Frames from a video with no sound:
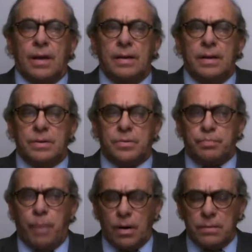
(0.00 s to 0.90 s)
it's
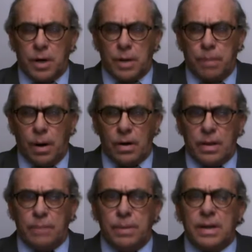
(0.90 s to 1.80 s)
part of our party,
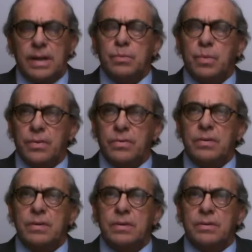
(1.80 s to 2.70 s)
but it wasn't
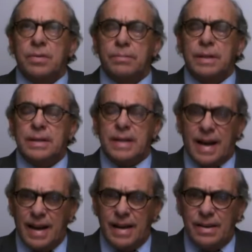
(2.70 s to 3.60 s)
something that
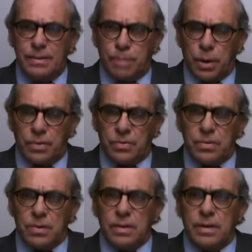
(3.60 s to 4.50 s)
I did
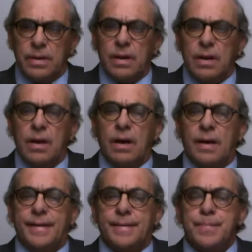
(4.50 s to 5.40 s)
personally. I've